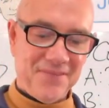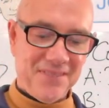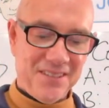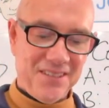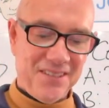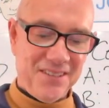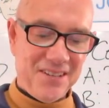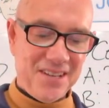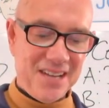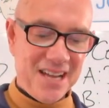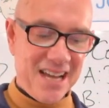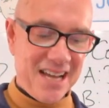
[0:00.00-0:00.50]

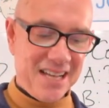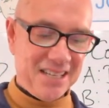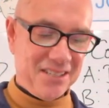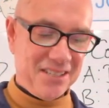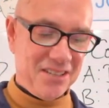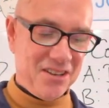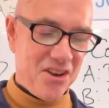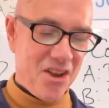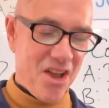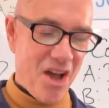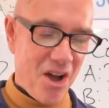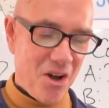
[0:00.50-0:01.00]
You guys
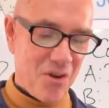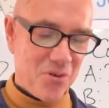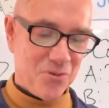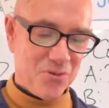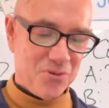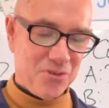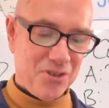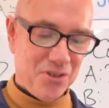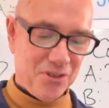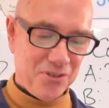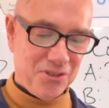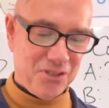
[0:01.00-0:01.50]
know,
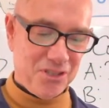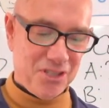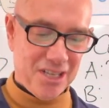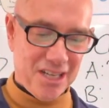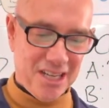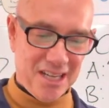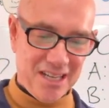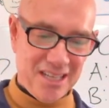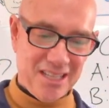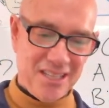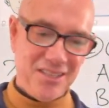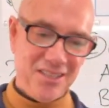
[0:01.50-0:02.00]
don't you?
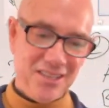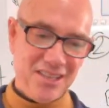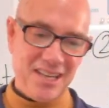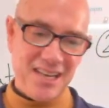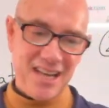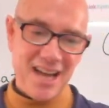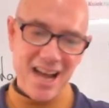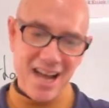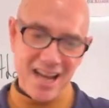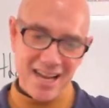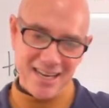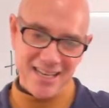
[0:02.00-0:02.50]
You
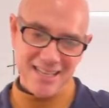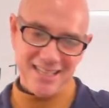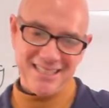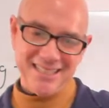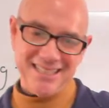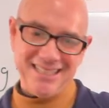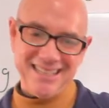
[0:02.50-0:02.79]
got it.